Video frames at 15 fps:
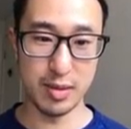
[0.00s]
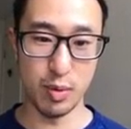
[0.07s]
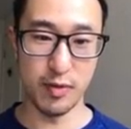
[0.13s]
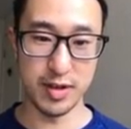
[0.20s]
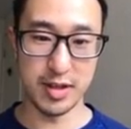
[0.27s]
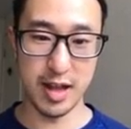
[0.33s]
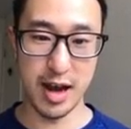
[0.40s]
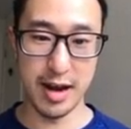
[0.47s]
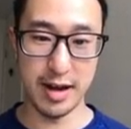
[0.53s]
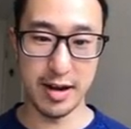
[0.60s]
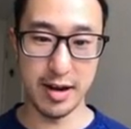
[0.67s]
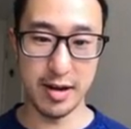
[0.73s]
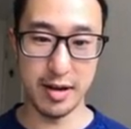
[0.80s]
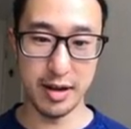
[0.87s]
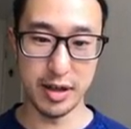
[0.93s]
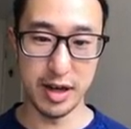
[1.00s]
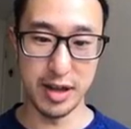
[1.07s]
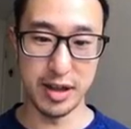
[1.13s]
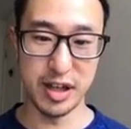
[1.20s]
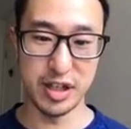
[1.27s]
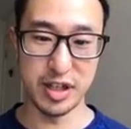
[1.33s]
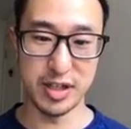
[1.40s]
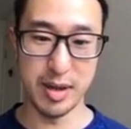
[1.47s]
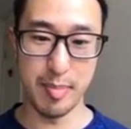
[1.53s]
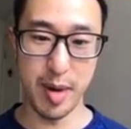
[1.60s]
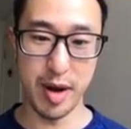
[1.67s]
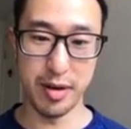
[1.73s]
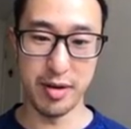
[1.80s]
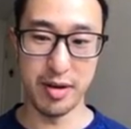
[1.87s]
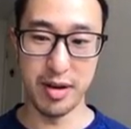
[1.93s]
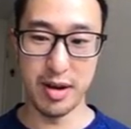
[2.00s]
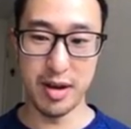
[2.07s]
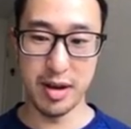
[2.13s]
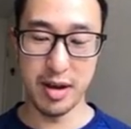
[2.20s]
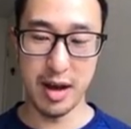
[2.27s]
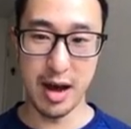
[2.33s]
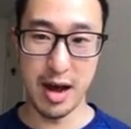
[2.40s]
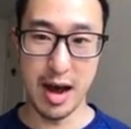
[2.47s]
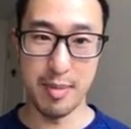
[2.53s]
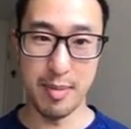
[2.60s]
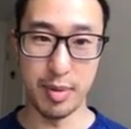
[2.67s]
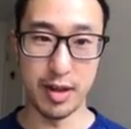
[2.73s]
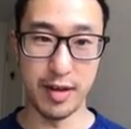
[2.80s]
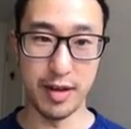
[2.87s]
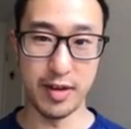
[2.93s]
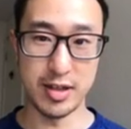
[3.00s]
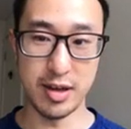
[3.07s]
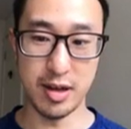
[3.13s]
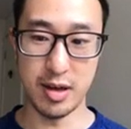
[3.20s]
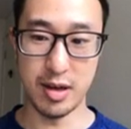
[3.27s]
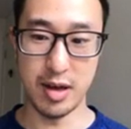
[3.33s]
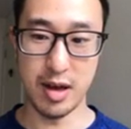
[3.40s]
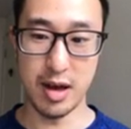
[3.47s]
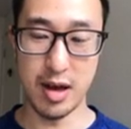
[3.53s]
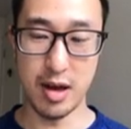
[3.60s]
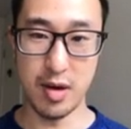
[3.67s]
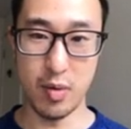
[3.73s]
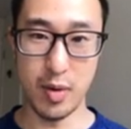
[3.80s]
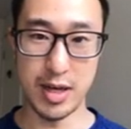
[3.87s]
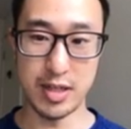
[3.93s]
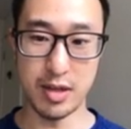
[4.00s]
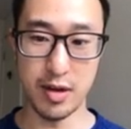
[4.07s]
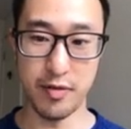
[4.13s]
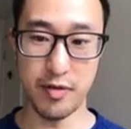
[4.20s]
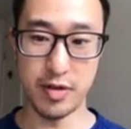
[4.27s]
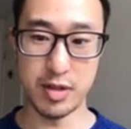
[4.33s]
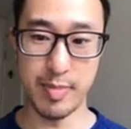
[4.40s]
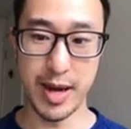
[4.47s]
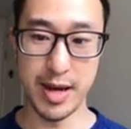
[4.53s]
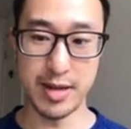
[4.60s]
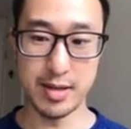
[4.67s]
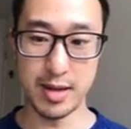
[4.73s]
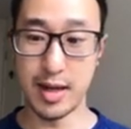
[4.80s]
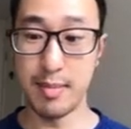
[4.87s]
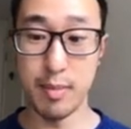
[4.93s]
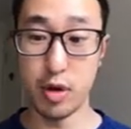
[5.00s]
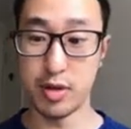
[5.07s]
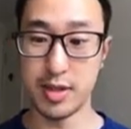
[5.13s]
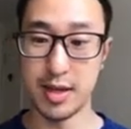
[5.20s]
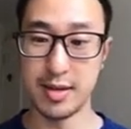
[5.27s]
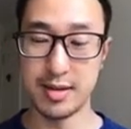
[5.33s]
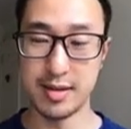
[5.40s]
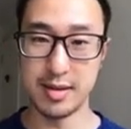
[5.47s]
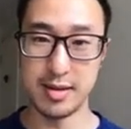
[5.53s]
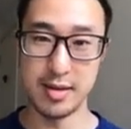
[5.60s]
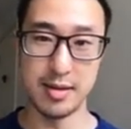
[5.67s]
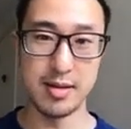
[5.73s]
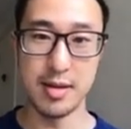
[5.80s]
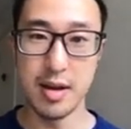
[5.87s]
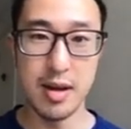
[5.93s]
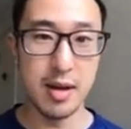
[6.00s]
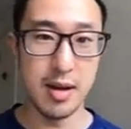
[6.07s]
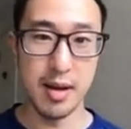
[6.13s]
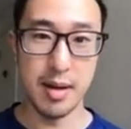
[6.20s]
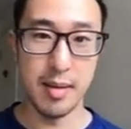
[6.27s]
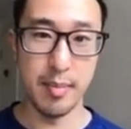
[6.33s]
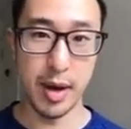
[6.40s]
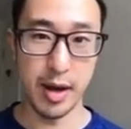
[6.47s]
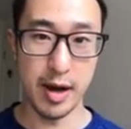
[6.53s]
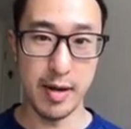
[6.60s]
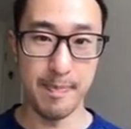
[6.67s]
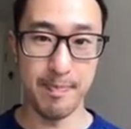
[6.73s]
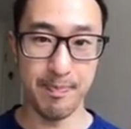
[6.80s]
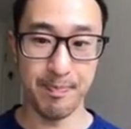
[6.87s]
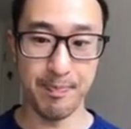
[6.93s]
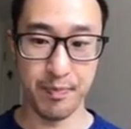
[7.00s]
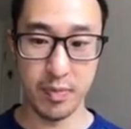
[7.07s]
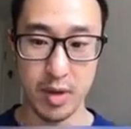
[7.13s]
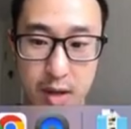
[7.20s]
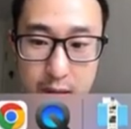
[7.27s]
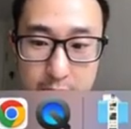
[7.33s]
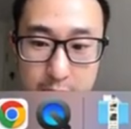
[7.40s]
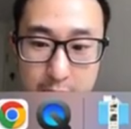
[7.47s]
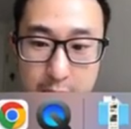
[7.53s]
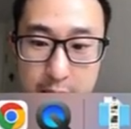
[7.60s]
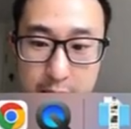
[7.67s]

with a slider and then just a button. I believe it's a waste of space in most instances. But yeah,